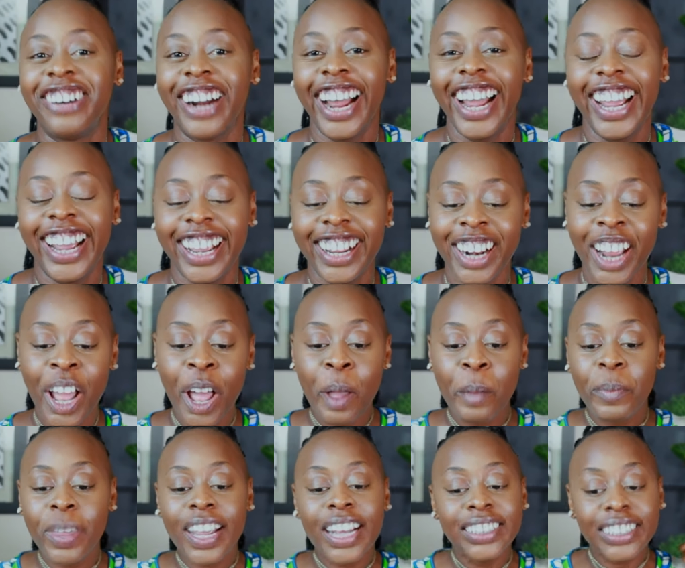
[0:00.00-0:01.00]
right?
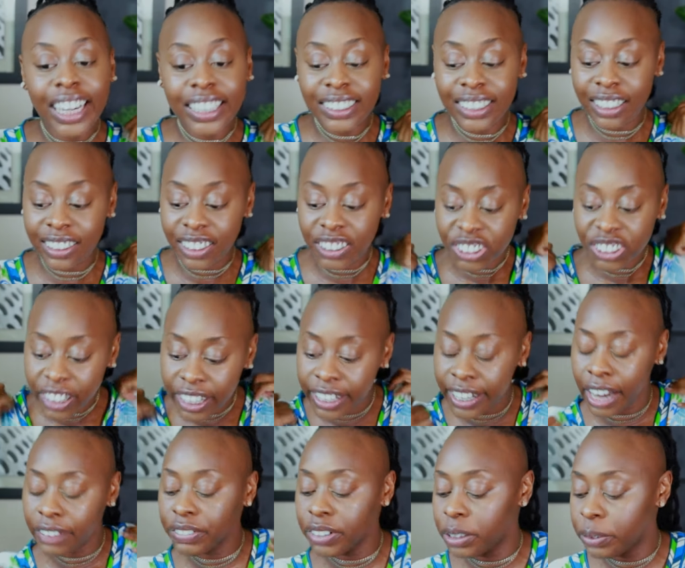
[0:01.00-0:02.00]
Because I took the train
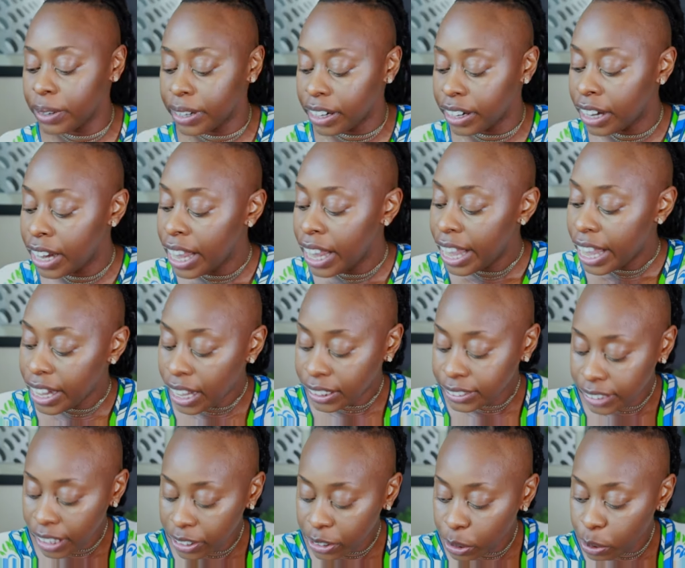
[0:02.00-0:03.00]
everywhere. And I'll
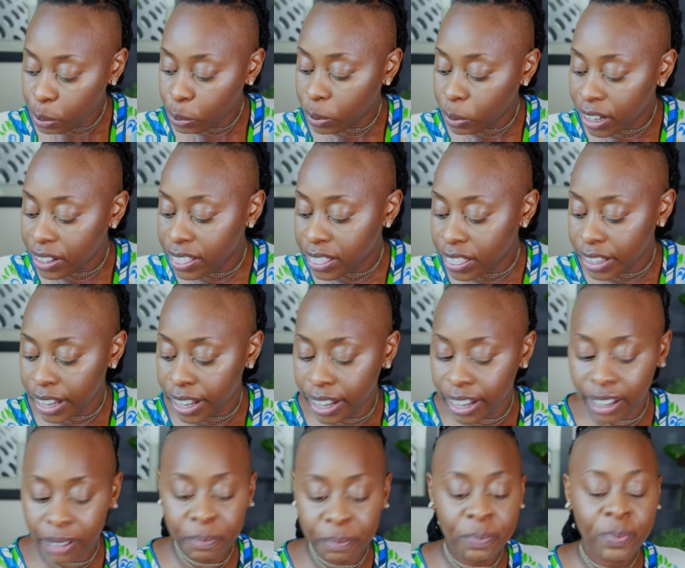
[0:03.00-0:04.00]
tell you one
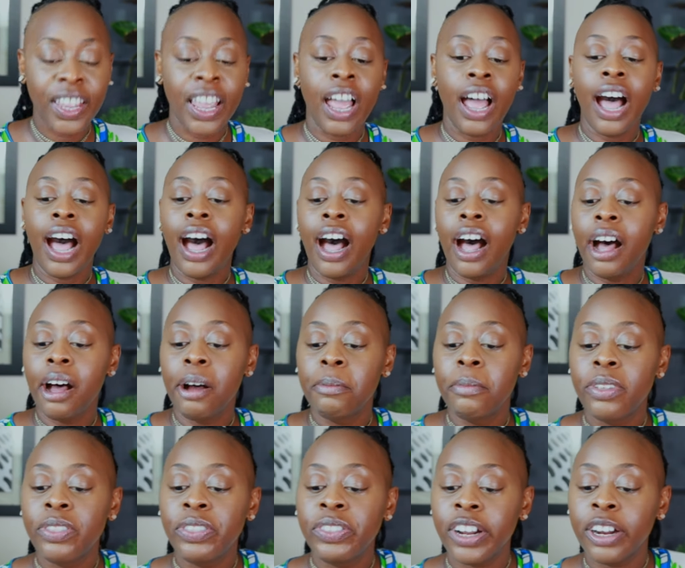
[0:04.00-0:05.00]
thing
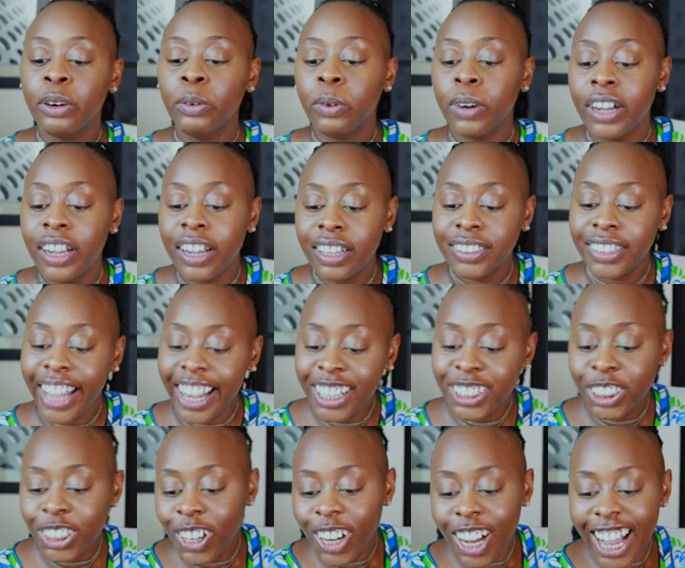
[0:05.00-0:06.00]
um, there was,
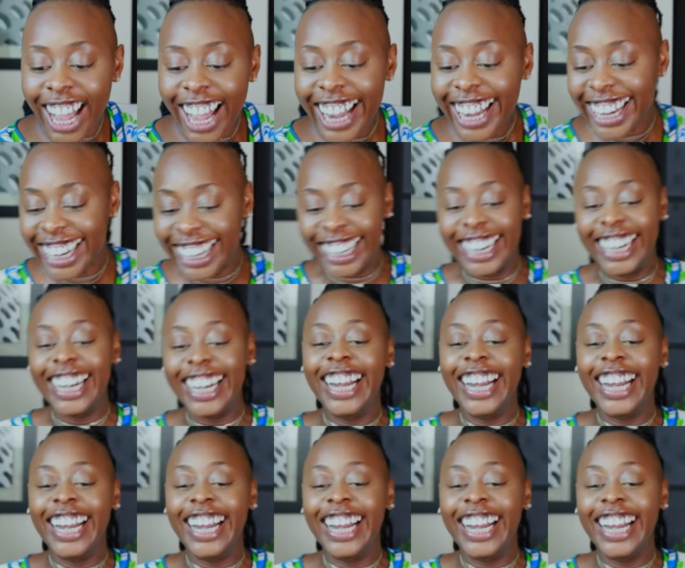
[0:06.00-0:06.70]
hey, Joy,